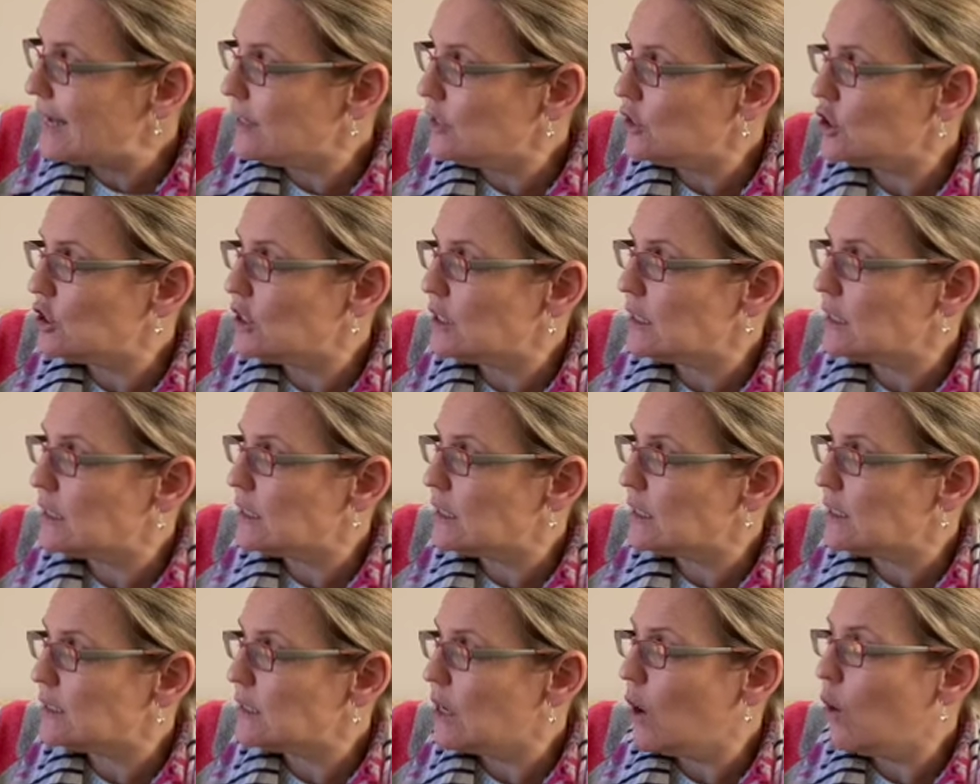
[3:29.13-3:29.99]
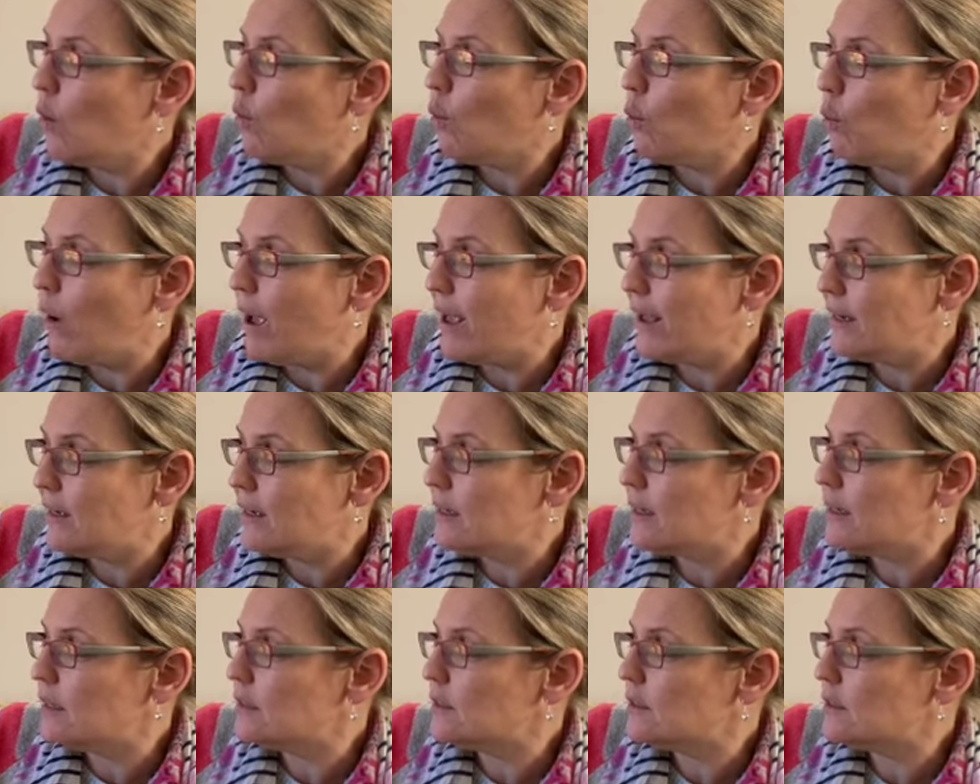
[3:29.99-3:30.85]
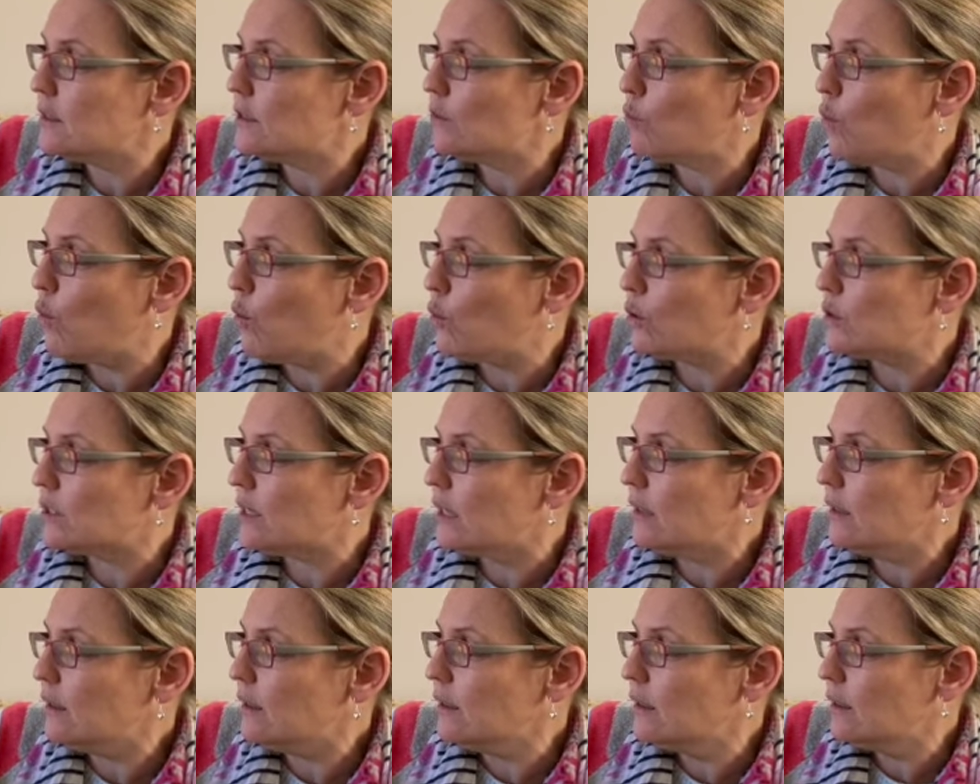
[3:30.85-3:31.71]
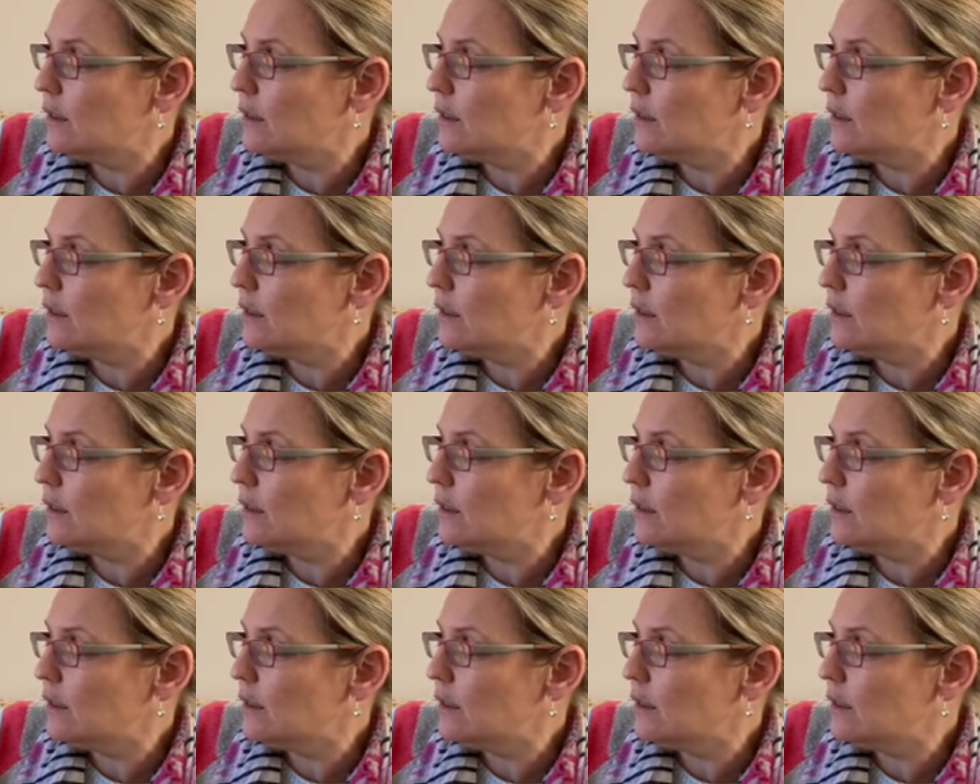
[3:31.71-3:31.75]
and Jesus waded into the water.